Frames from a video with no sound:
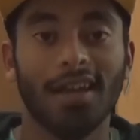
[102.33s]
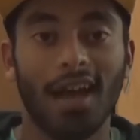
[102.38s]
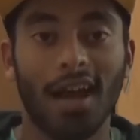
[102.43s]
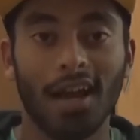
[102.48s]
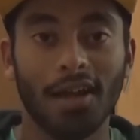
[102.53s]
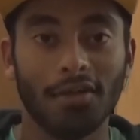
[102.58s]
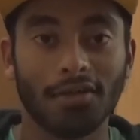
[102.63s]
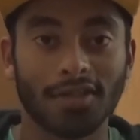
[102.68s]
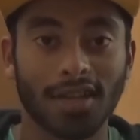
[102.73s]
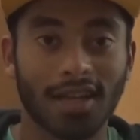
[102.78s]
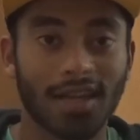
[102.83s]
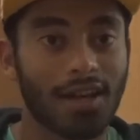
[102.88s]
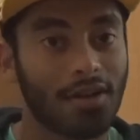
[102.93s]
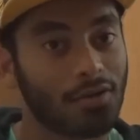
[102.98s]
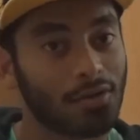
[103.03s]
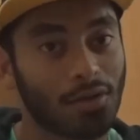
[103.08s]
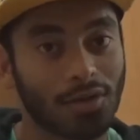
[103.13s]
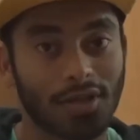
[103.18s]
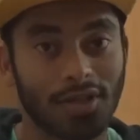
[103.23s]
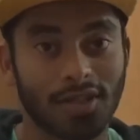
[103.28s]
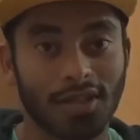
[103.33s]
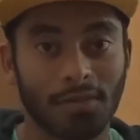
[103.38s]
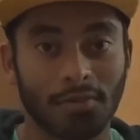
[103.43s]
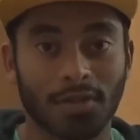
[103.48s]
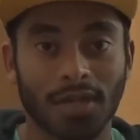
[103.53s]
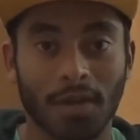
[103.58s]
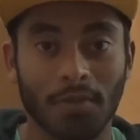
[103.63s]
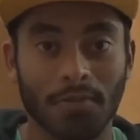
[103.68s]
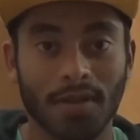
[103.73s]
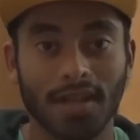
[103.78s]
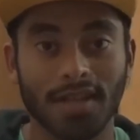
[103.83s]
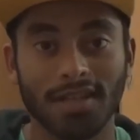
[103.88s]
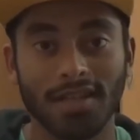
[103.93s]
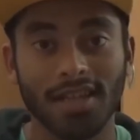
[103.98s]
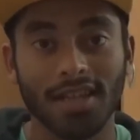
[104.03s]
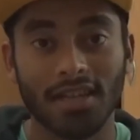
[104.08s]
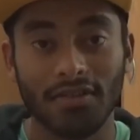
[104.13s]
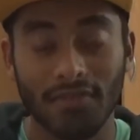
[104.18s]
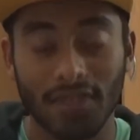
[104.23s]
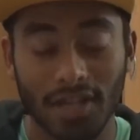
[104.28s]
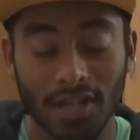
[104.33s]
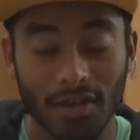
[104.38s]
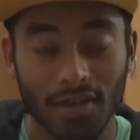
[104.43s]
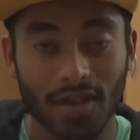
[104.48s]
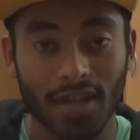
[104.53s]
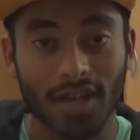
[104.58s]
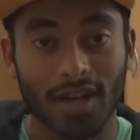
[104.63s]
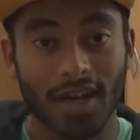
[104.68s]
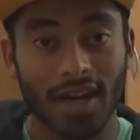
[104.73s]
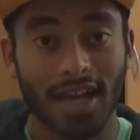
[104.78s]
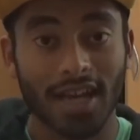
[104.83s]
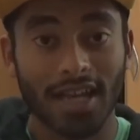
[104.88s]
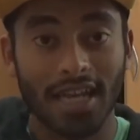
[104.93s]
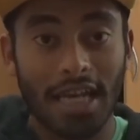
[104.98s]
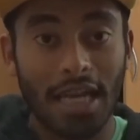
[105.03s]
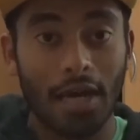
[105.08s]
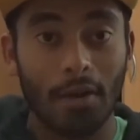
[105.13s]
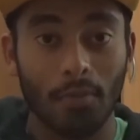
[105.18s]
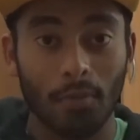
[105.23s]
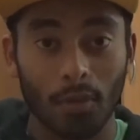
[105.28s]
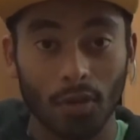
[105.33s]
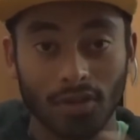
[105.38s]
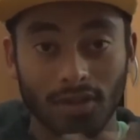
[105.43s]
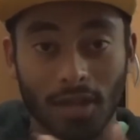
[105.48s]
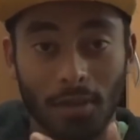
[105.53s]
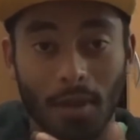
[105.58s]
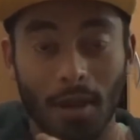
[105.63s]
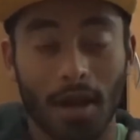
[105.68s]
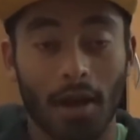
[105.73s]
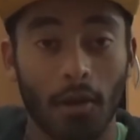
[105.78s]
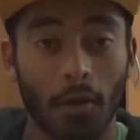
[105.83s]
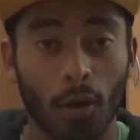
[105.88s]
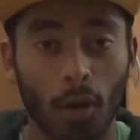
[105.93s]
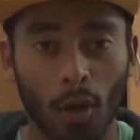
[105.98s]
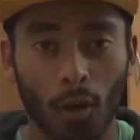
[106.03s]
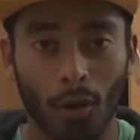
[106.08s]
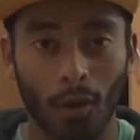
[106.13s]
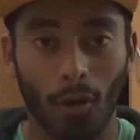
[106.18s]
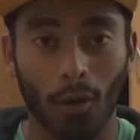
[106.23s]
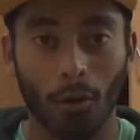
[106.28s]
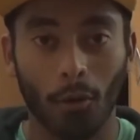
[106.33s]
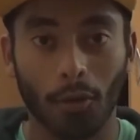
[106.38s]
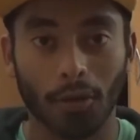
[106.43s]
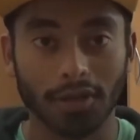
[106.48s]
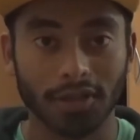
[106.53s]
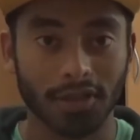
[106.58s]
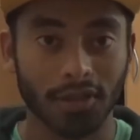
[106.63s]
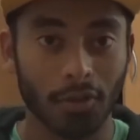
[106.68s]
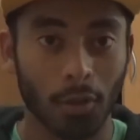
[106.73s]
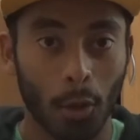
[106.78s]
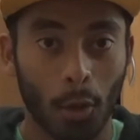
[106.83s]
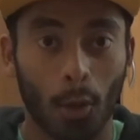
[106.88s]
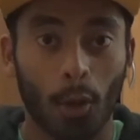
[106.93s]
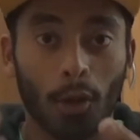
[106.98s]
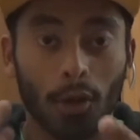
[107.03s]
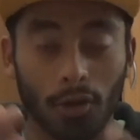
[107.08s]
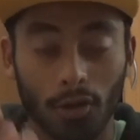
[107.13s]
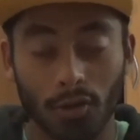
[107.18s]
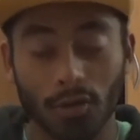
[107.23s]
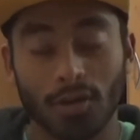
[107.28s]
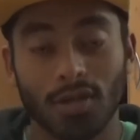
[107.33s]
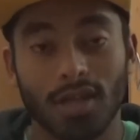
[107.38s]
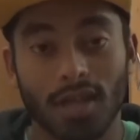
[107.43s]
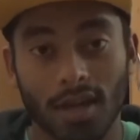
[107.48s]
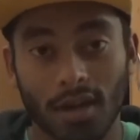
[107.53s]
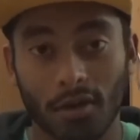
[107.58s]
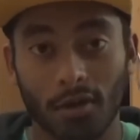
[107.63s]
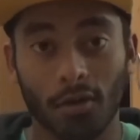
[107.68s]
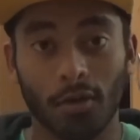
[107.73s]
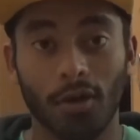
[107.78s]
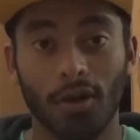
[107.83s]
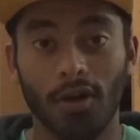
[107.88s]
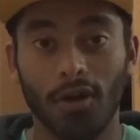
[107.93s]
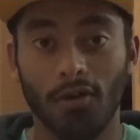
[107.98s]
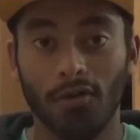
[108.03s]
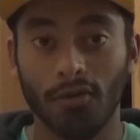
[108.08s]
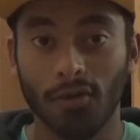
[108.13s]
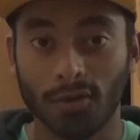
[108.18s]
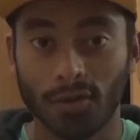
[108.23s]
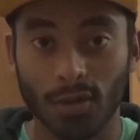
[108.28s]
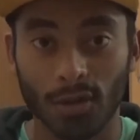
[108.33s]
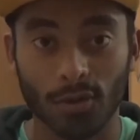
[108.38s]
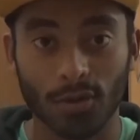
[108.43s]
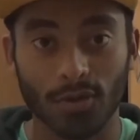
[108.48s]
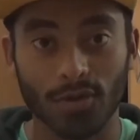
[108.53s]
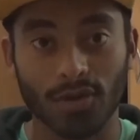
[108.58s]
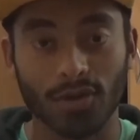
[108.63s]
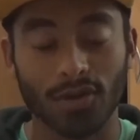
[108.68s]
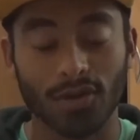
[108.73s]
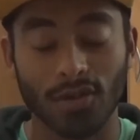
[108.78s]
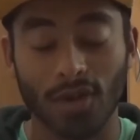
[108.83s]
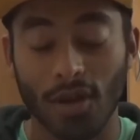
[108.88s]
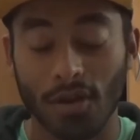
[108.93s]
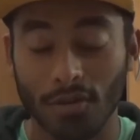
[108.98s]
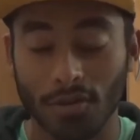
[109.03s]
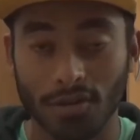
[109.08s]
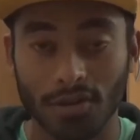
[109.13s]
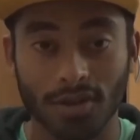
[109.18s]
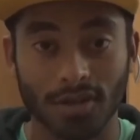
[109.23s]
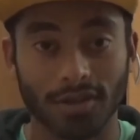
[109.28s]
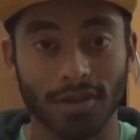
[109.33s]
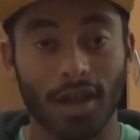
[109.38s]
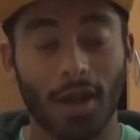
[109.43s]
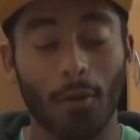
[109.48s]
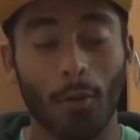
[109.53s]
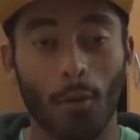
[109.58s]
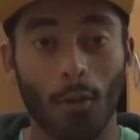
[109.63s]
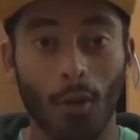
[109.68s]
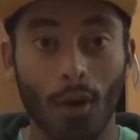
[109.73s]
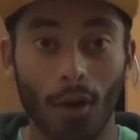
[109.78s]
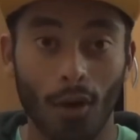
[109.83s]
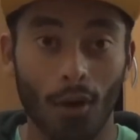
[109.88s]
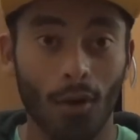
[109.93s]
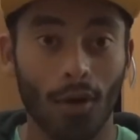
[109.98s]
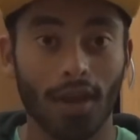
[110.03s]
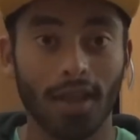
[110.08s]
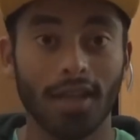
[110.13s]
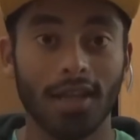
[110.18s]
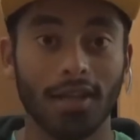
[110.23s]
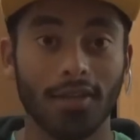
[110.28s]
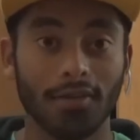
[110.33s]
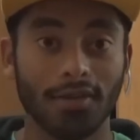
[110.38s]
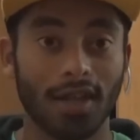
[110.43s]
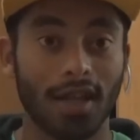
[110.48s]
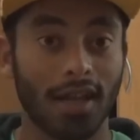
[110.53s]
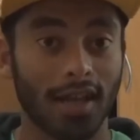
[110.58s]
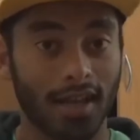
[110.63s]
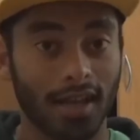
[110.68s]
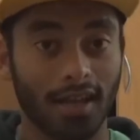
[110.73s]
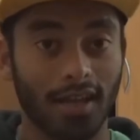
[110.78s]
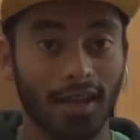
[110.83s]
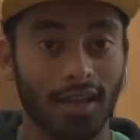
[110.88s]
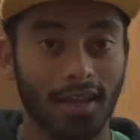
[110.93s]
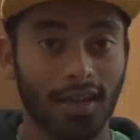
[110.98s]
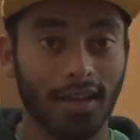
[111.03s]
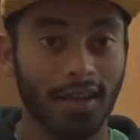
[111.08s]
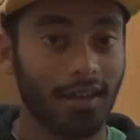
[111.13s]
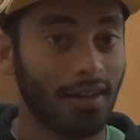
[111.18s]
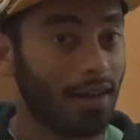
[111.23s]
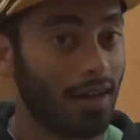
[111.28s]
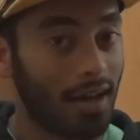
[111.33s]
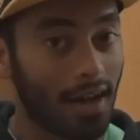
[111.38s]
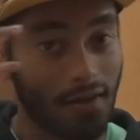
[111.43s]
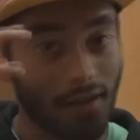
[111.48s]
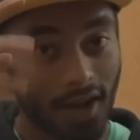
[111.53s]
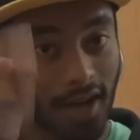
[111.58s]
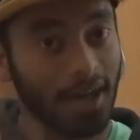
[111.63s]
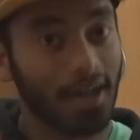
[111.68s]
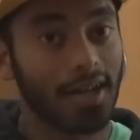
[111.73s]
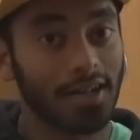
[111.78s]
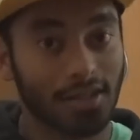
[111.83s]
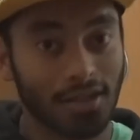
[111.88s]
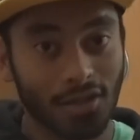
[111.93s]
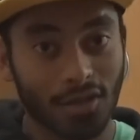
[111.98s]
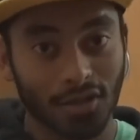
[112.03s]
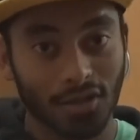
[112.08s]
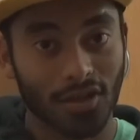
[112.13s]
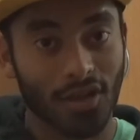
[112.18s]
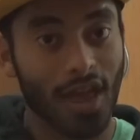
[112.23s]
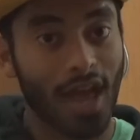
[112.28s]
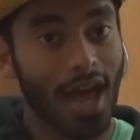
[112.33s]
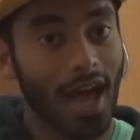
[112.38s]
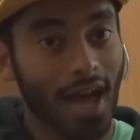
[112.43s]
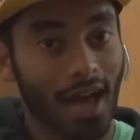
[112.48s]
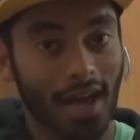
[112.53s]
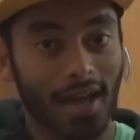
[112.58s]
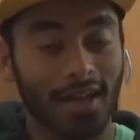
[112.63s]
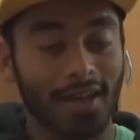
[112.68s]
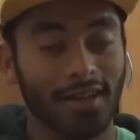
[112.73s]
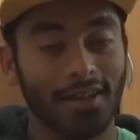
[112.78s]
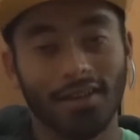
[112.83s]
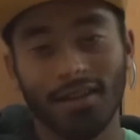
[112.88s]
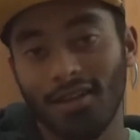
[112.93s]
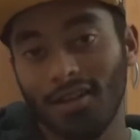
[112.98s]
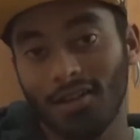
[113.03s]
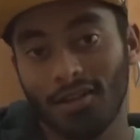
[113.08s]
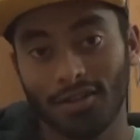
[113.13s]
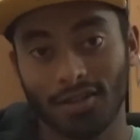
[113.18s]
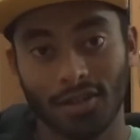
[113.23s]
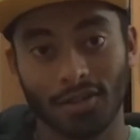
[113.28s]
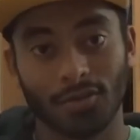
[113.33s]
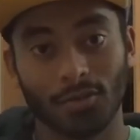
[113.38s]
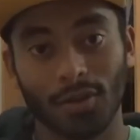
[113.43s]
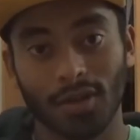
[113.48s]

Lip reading: And he was like, "Yeah, I was watching some Champions League video. Then I ended up somehow on watching your UCL results." So I was just like, "Whoa." And then he was like, "I recognize you because of the hat." Because I was